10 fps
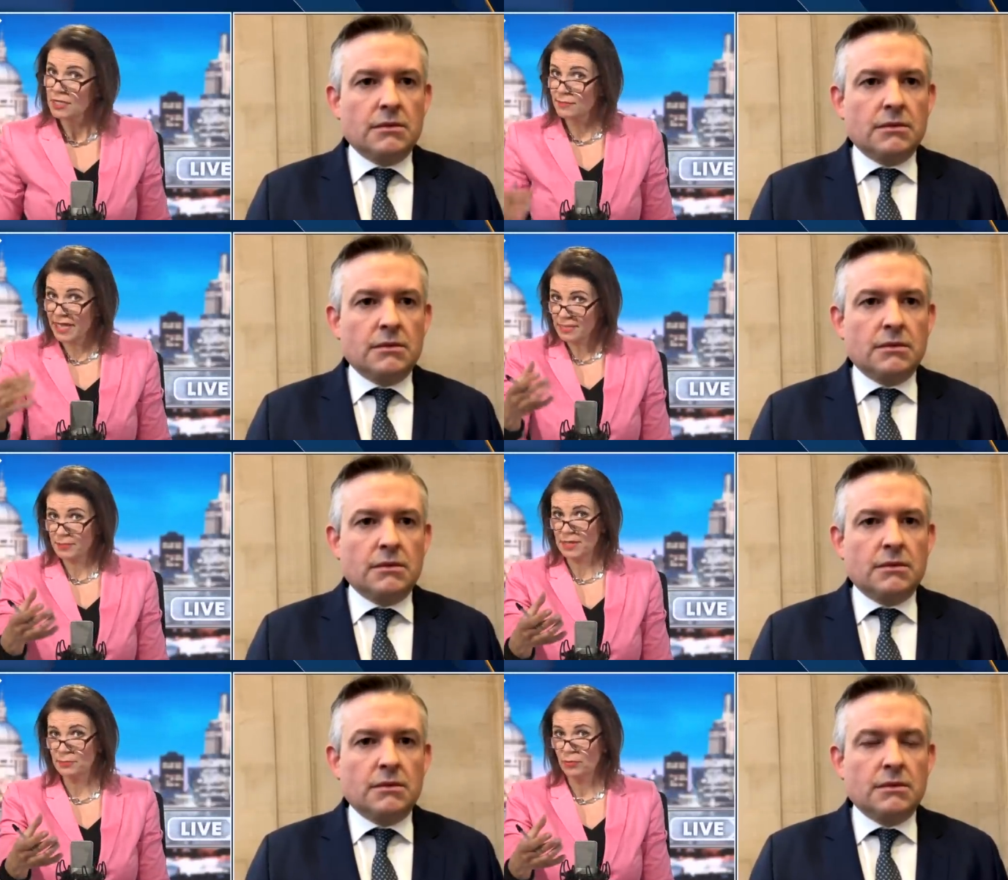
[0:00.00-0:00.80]
Speaker 1: Many
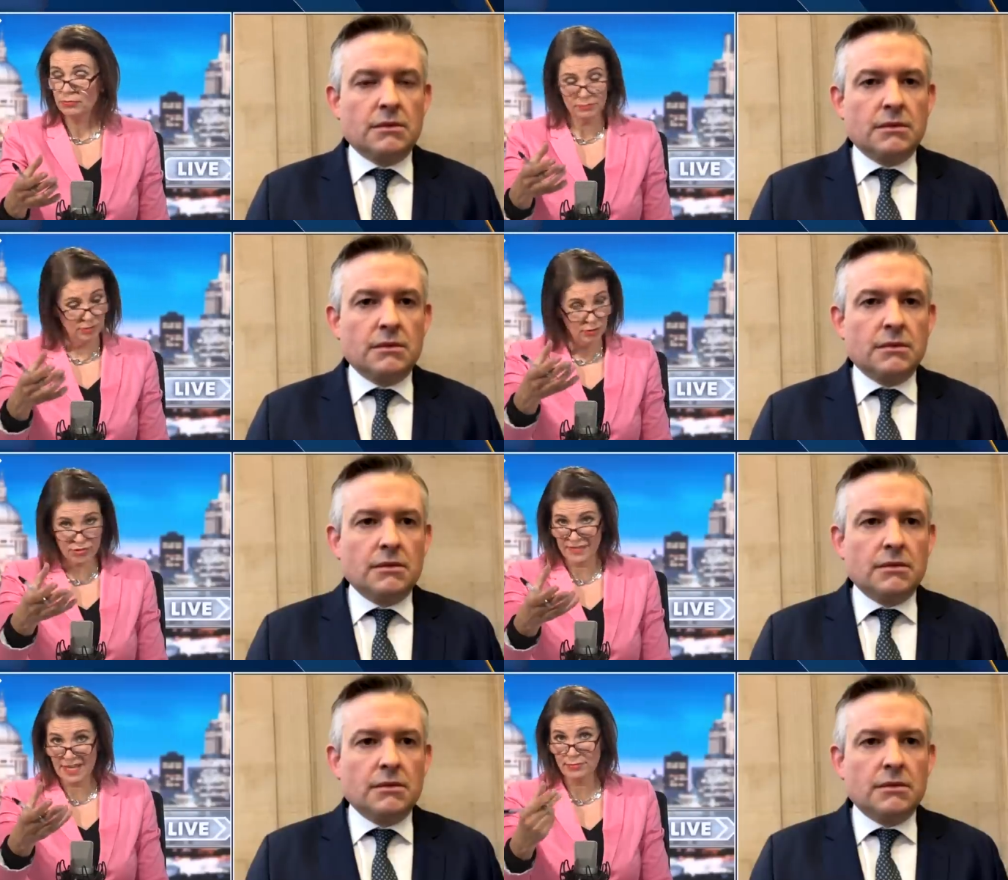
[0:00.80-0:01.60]
people,
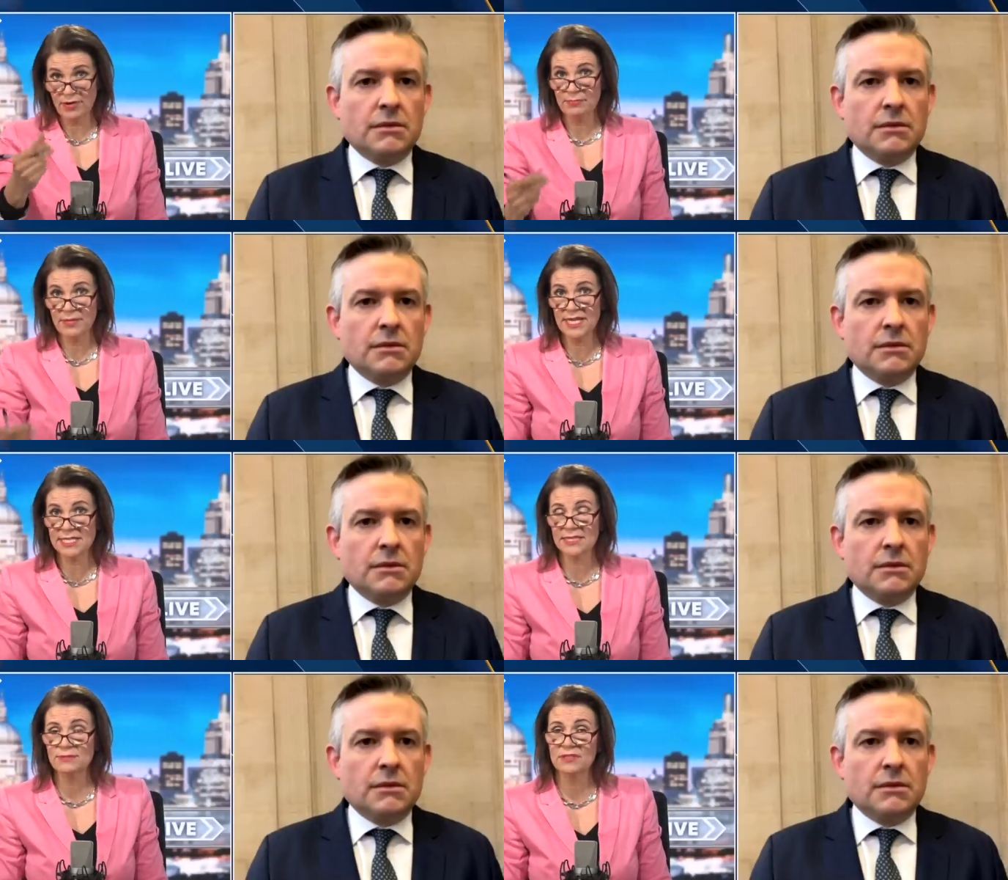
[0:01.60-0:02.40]
lots of Labour MPs,
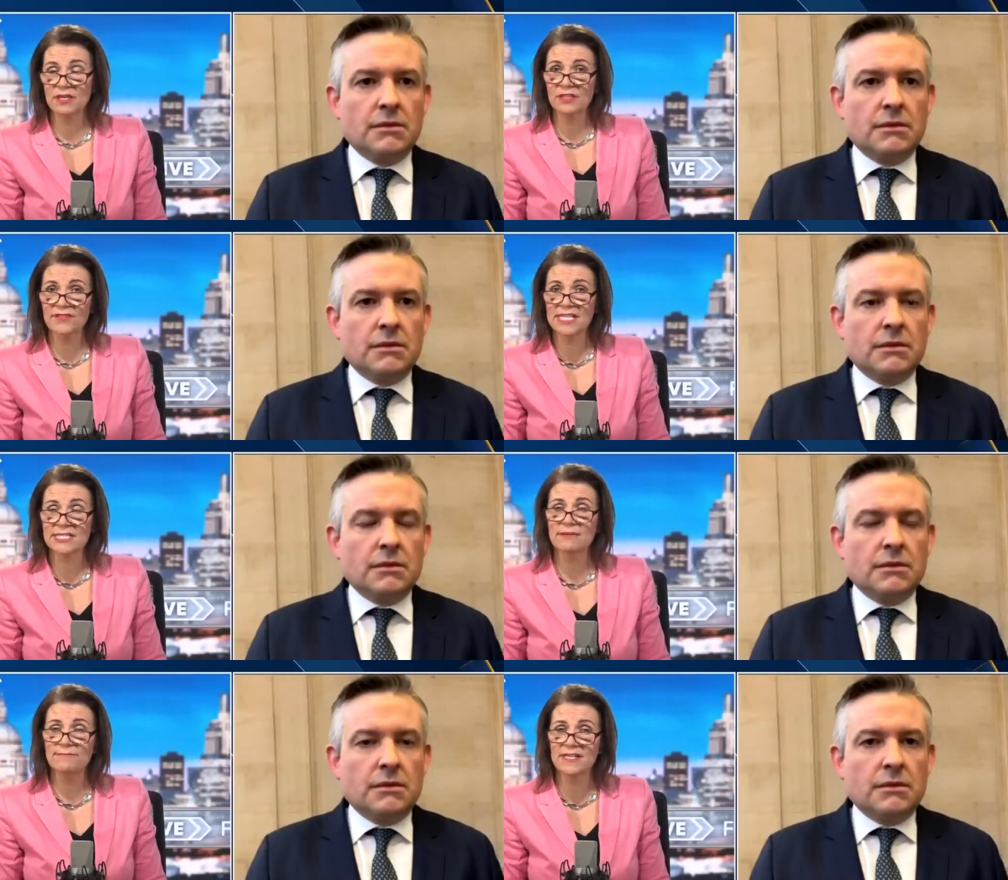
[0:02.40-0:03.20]
seem to think that
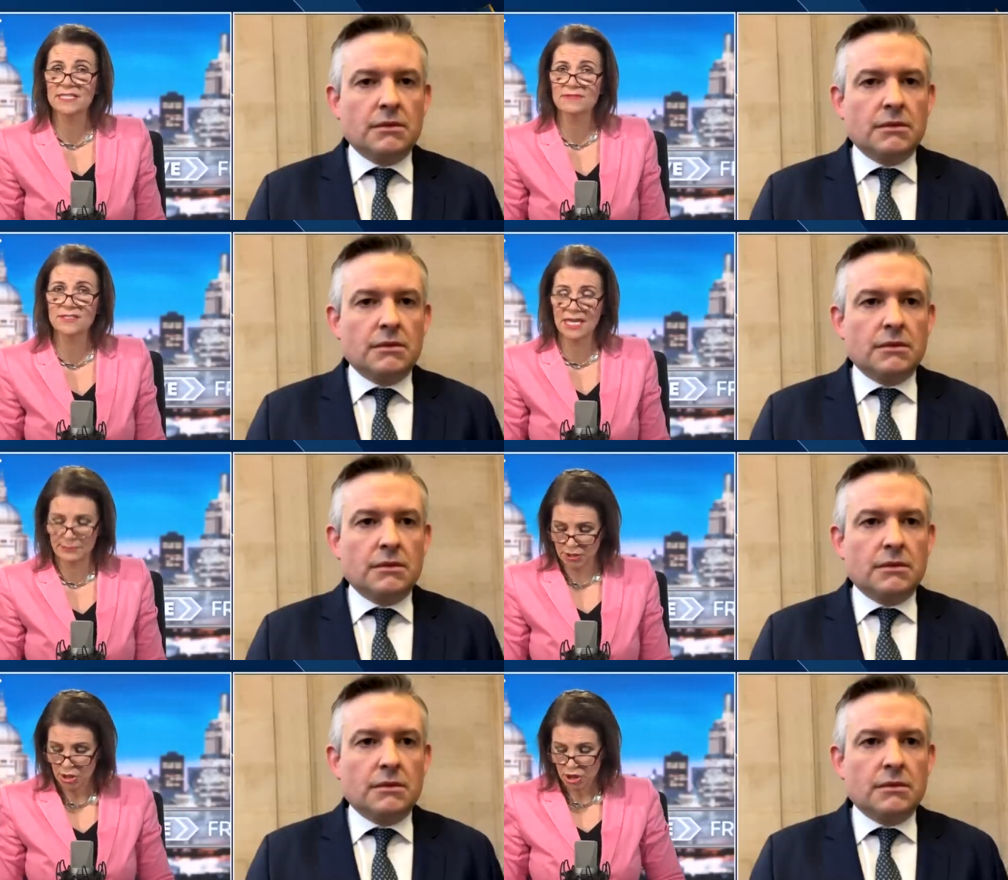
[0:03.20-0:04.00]
that's an offensive
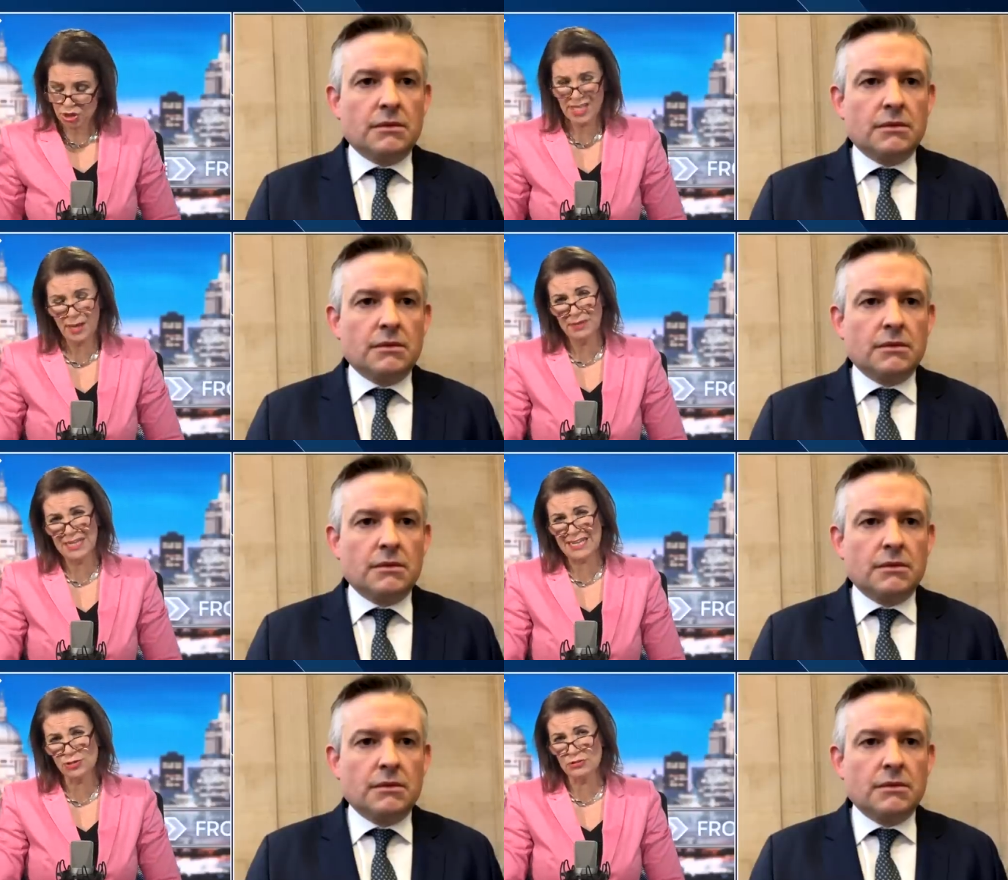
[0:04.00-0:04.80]
statement. Should that be
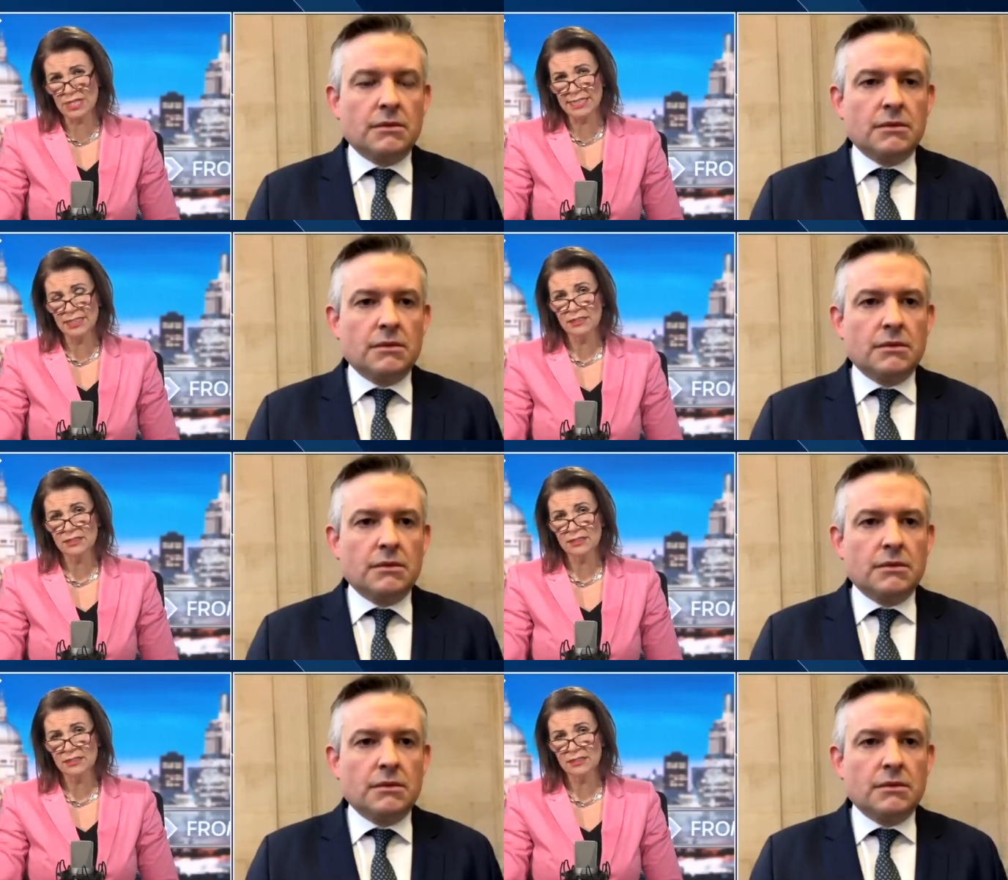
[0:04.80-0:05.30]
allowed online?